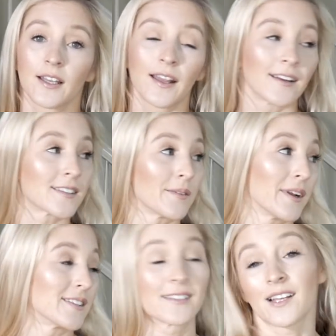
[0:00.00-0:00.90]
I need to stop
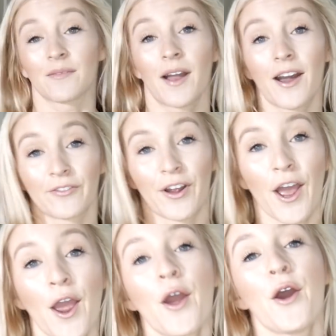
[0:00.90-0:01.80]
dancing because I'm out of
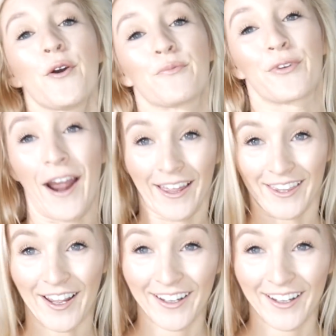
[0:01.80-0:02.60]
breath.